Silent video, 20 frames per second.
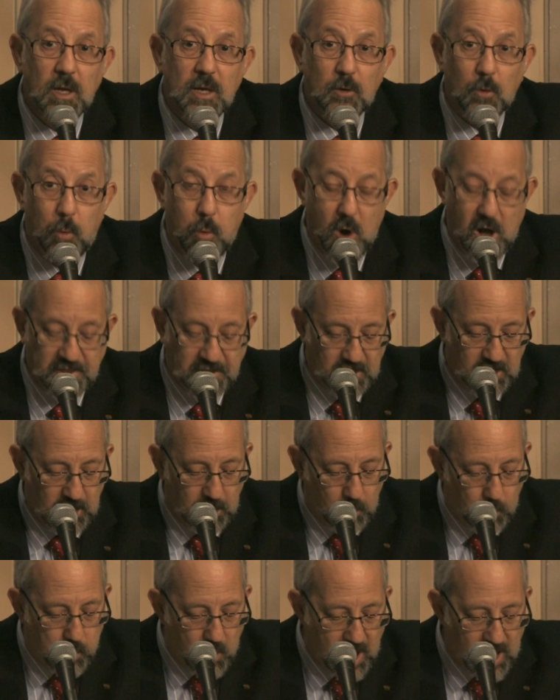quantity
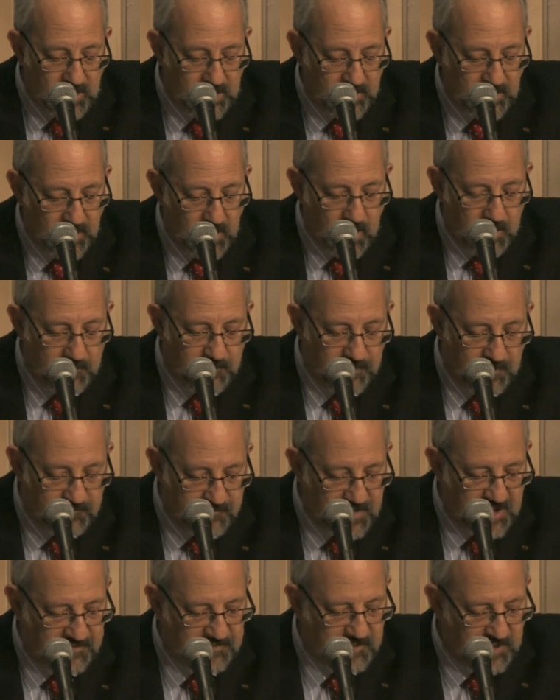and quality of
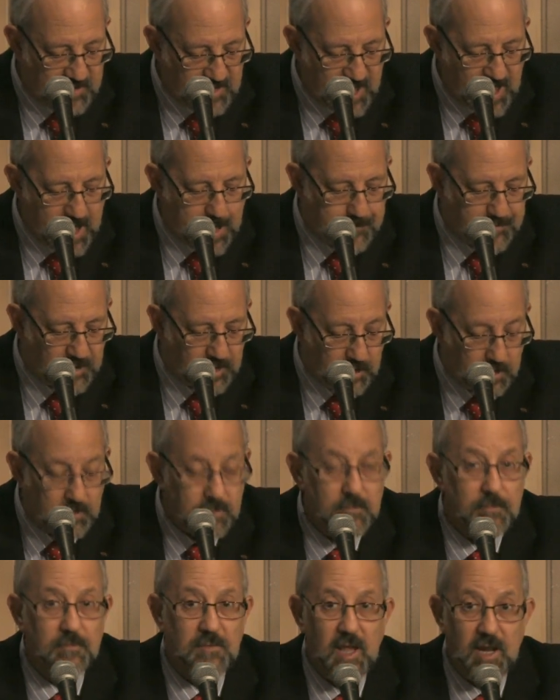invested
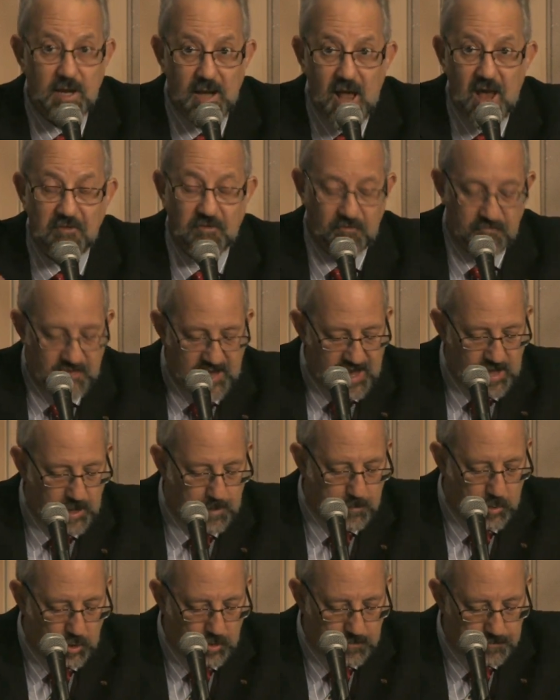capital that it has
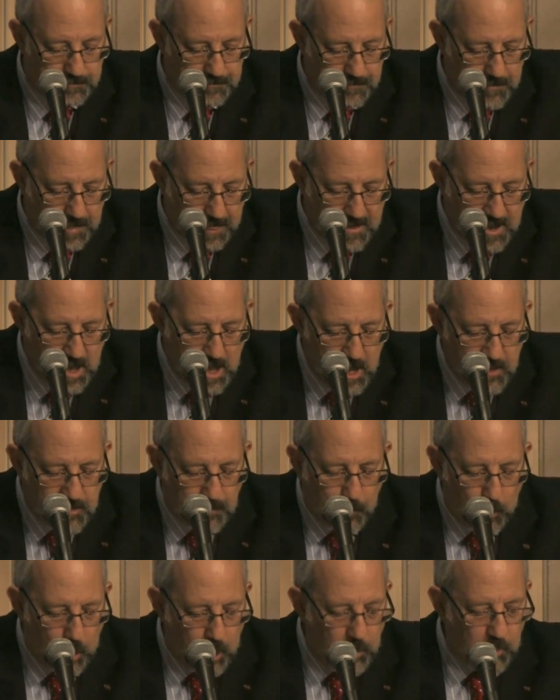available,
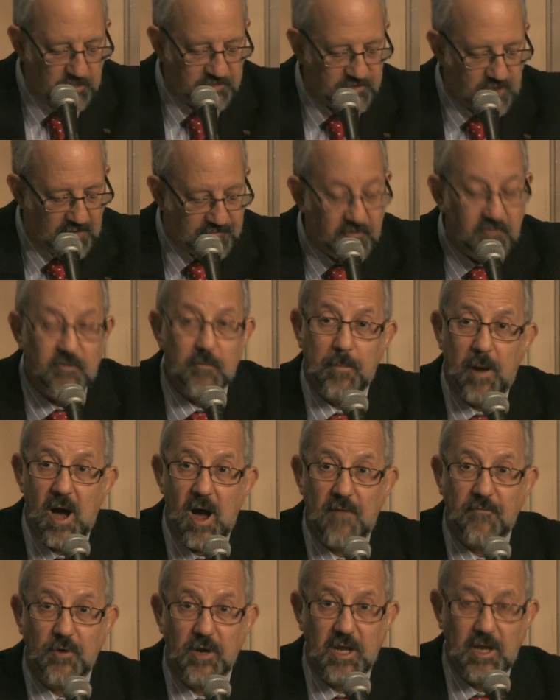the more it will suffer from
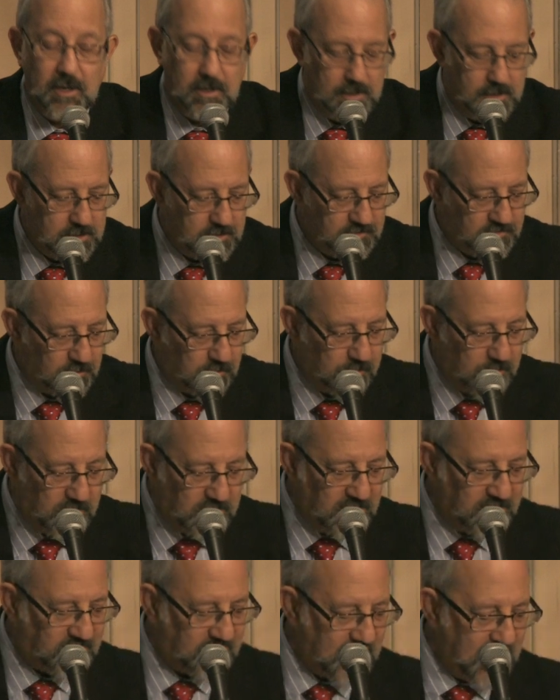poverty. So
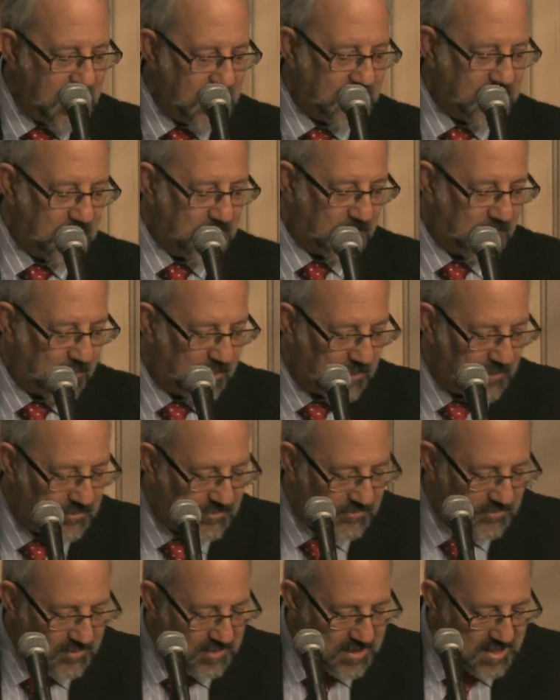what he's saying, in other
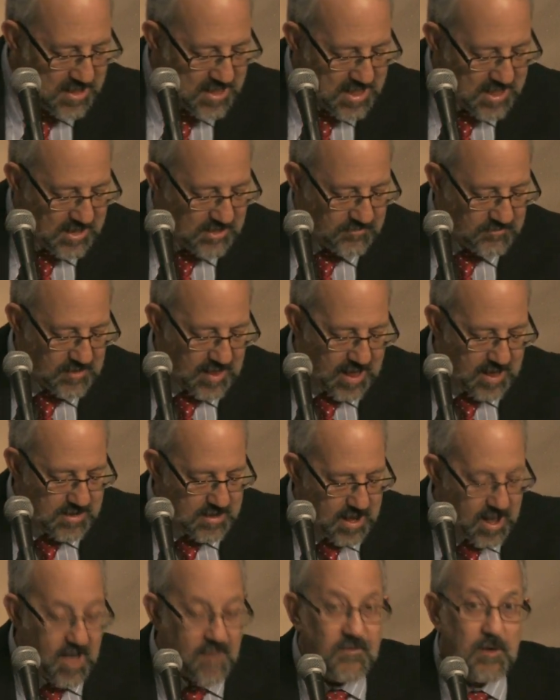words, is
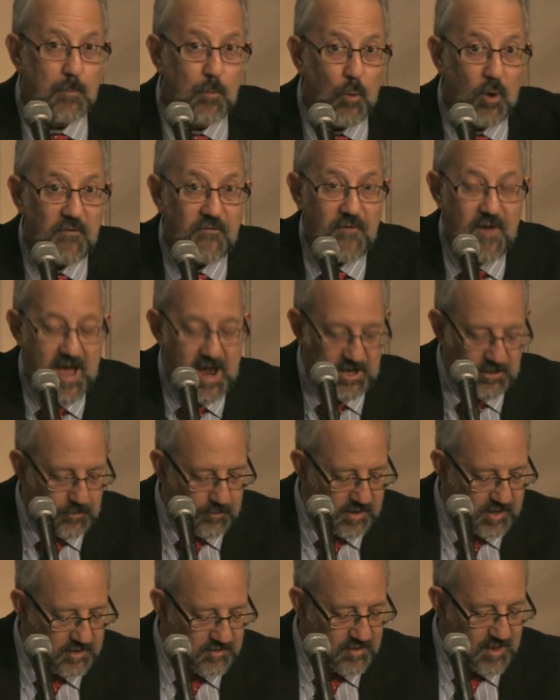that having more
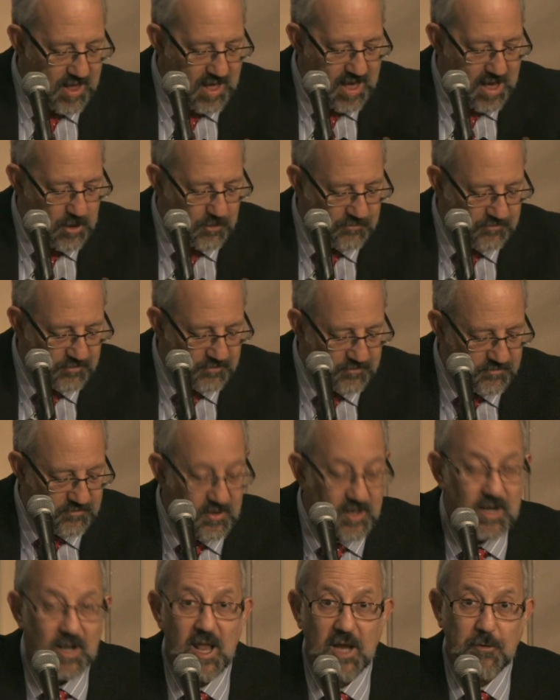factories, houses,
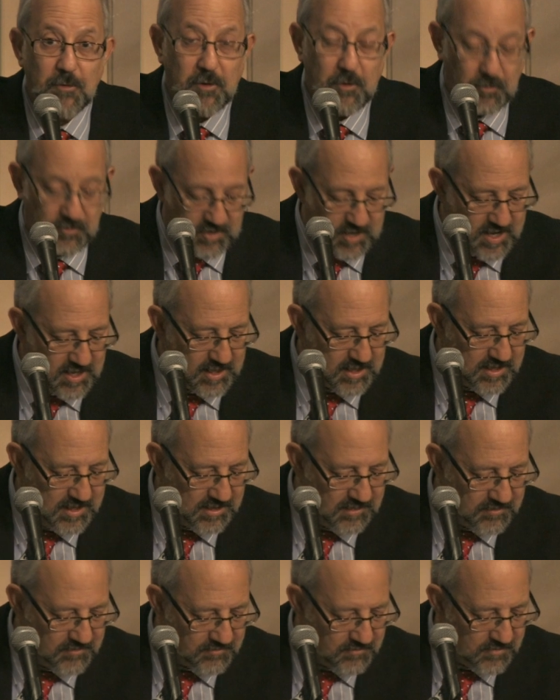and electric
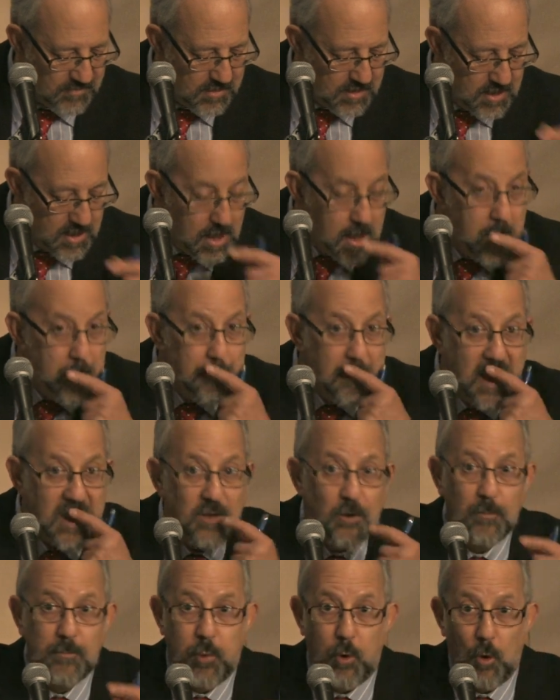utilities
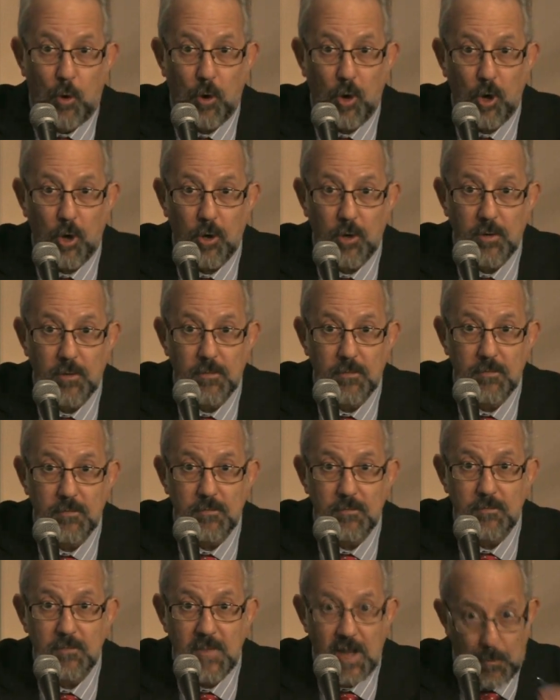make you poorer.
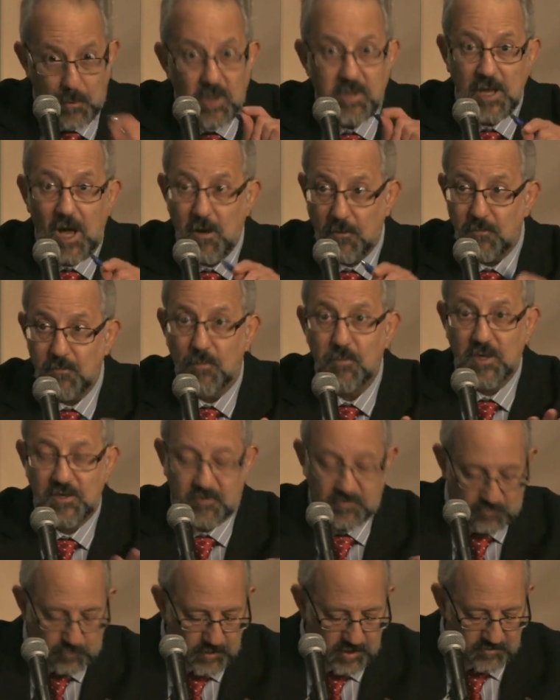Now, what's
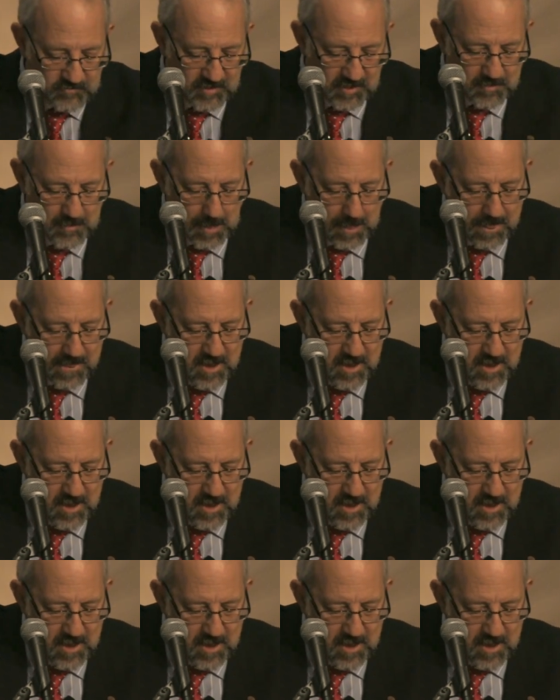his reasoning?